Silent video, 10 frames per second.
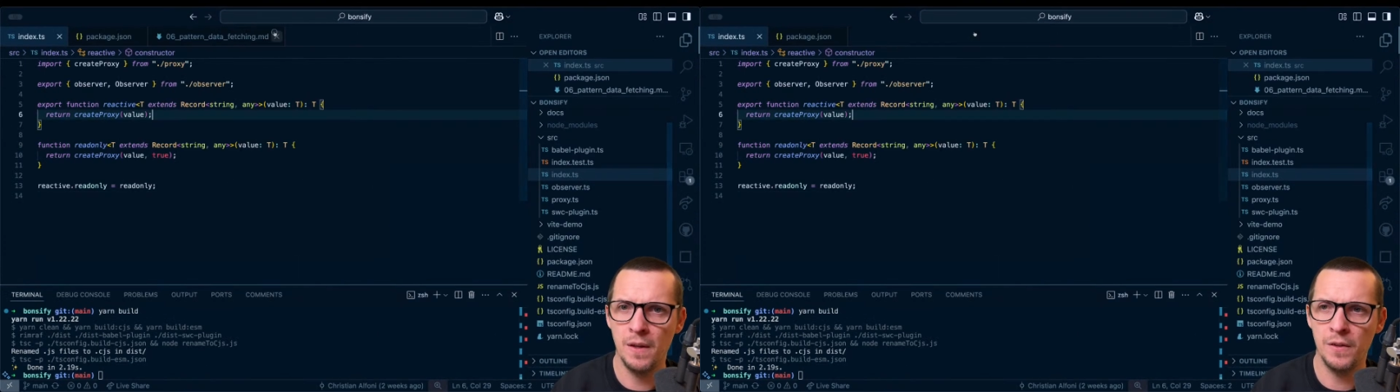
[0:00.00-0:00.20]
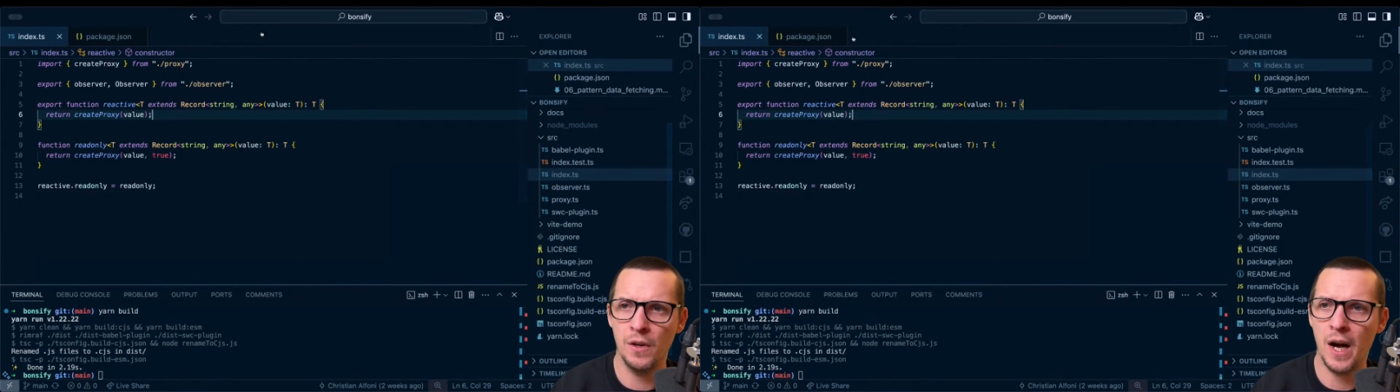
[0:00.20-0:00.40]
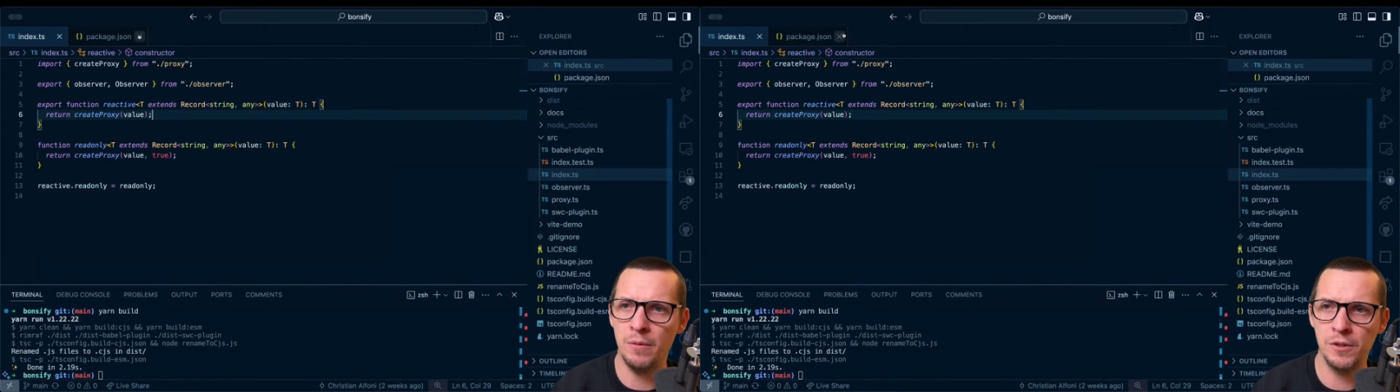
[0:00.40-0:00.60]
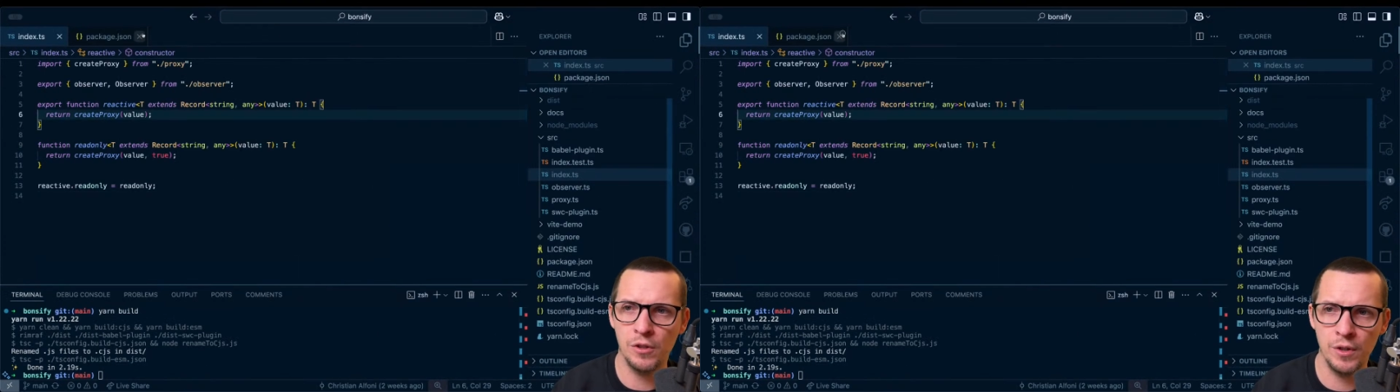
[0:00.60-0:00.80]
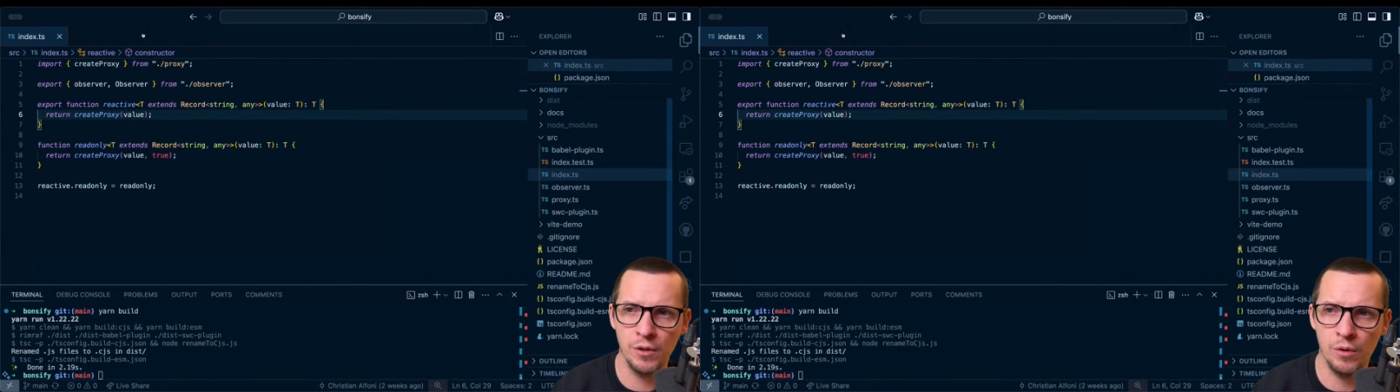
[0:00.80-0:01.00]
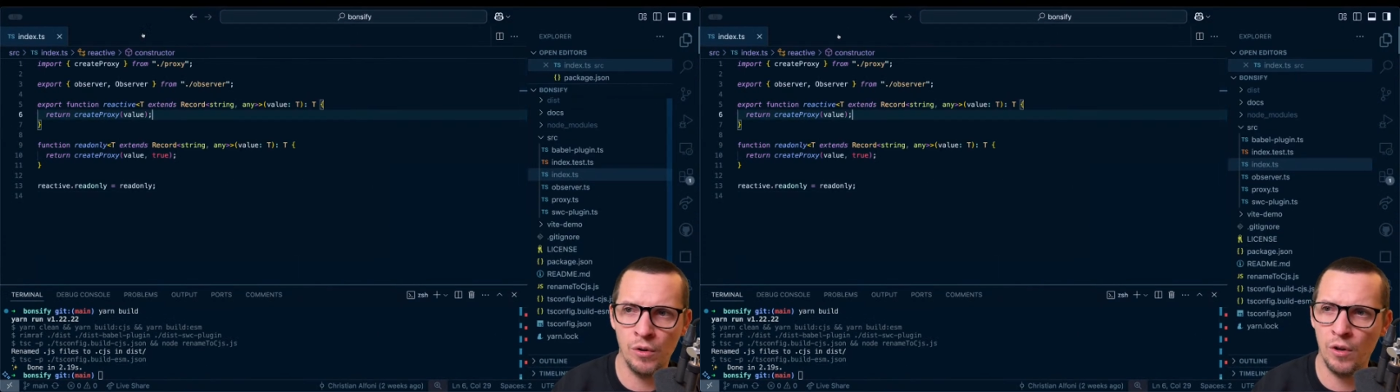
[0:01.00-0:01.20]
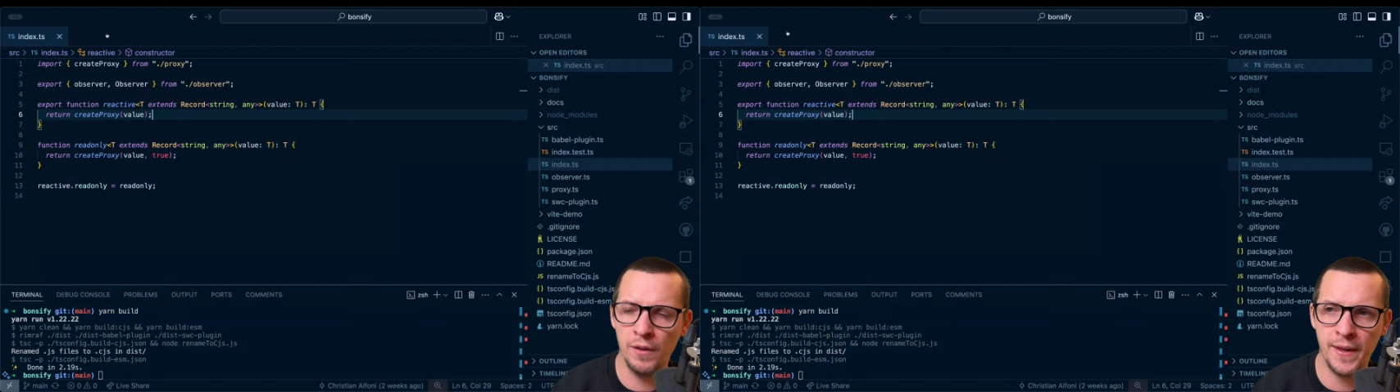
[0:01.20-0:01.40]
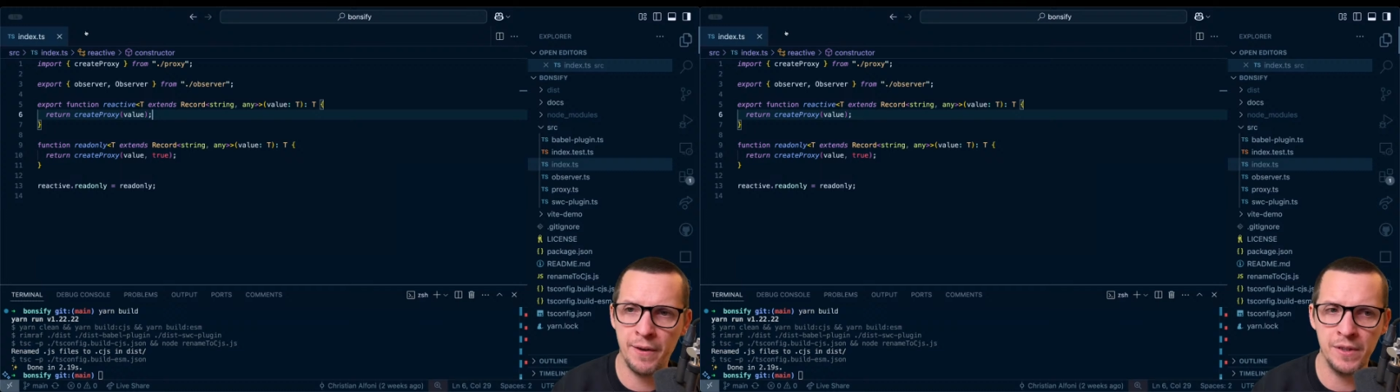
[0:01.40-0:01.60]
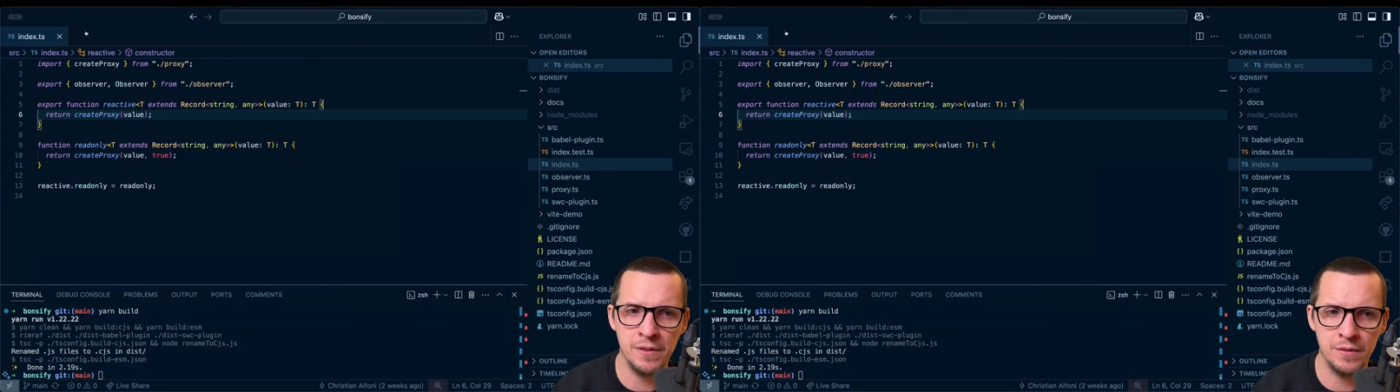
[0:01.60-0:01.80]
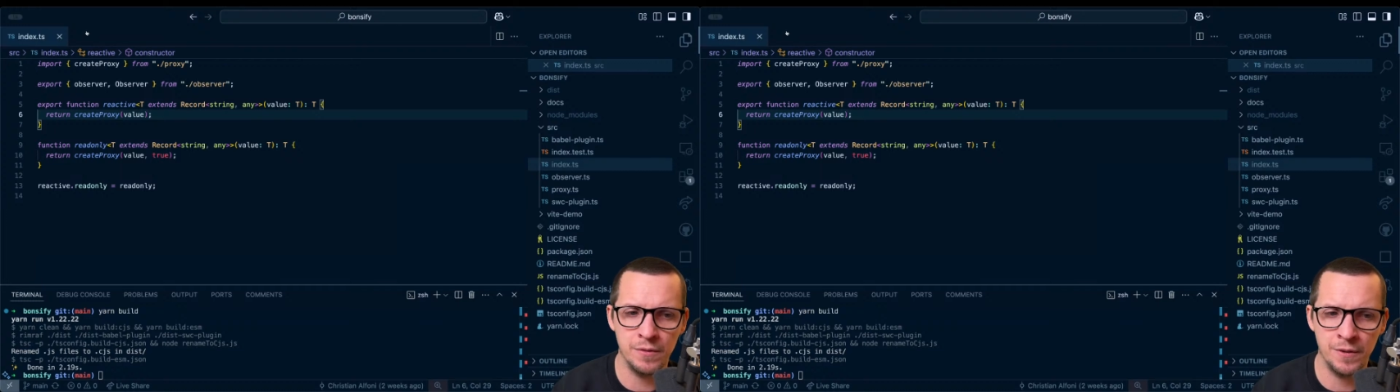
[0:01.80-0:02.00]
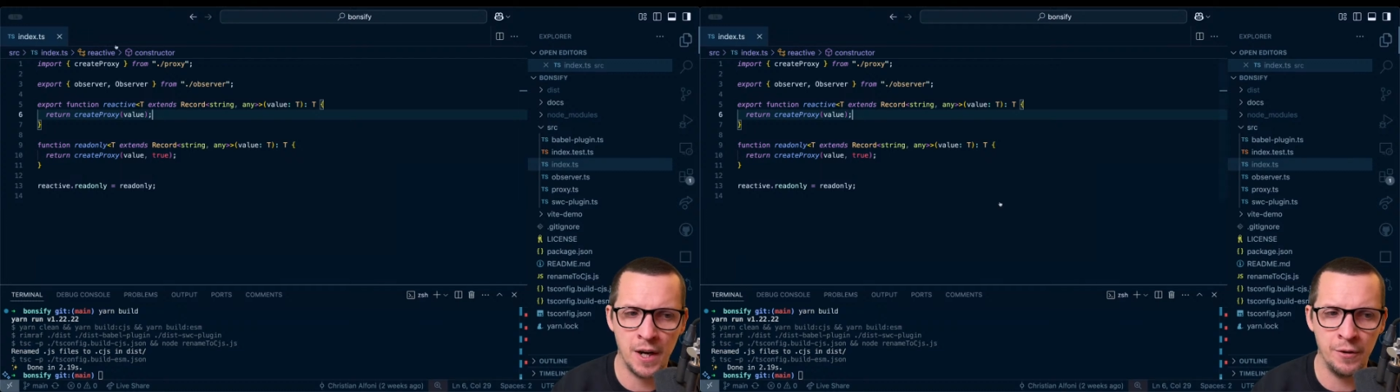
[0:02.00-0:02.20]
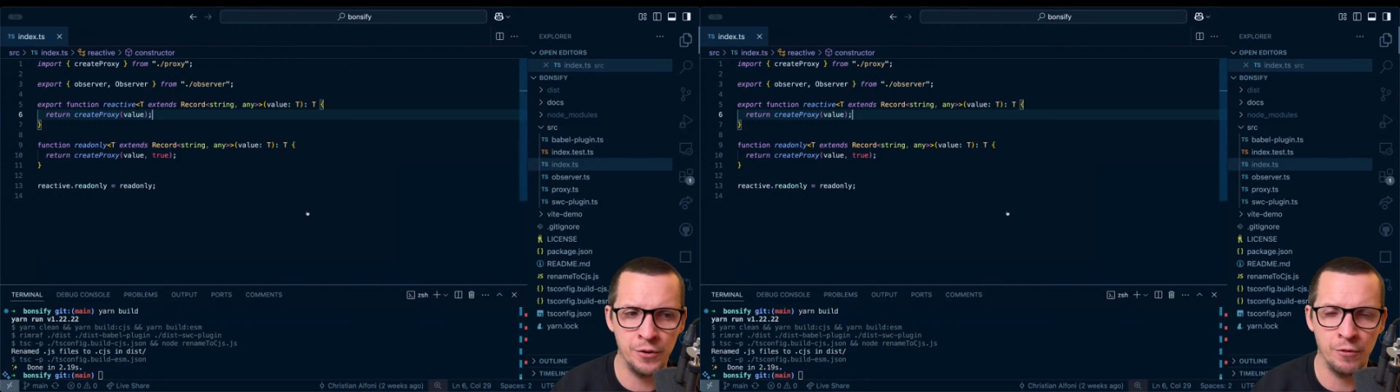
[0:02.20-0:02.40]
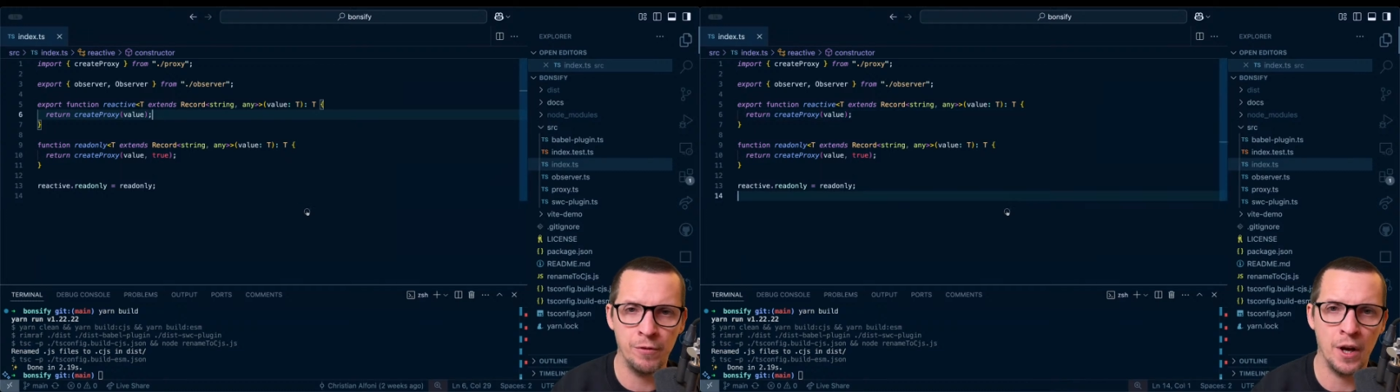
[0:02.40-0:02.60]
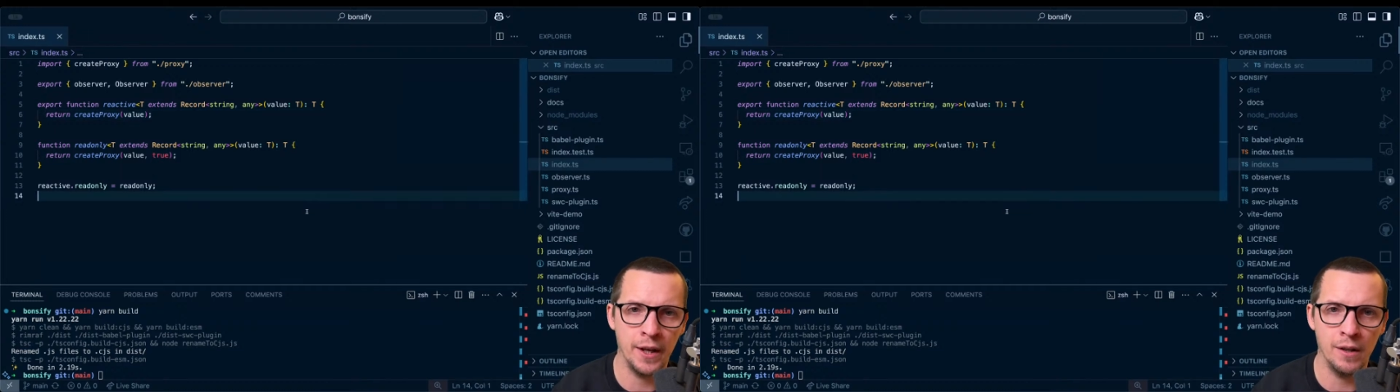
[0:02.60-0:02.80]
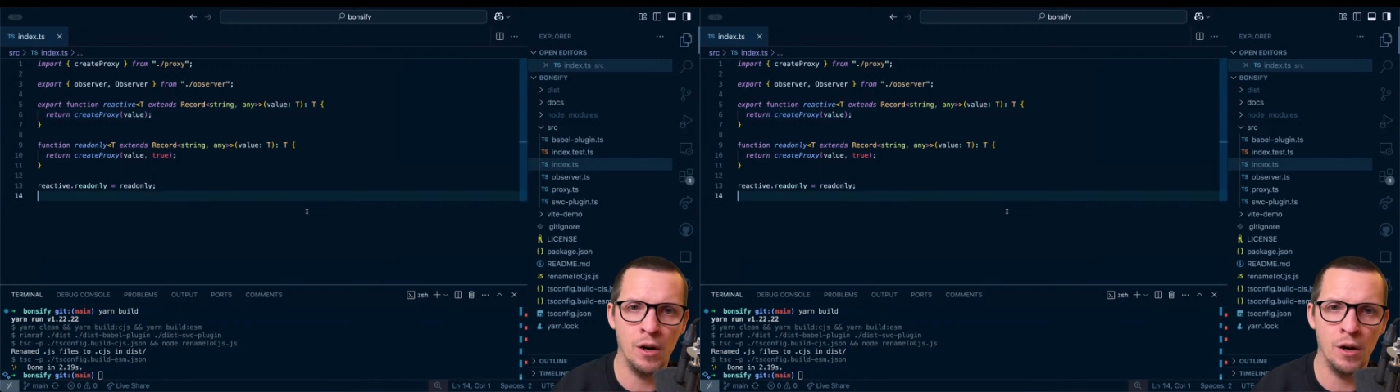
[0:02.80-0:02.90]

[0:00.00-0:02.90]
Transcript: So I was going all down this route of like,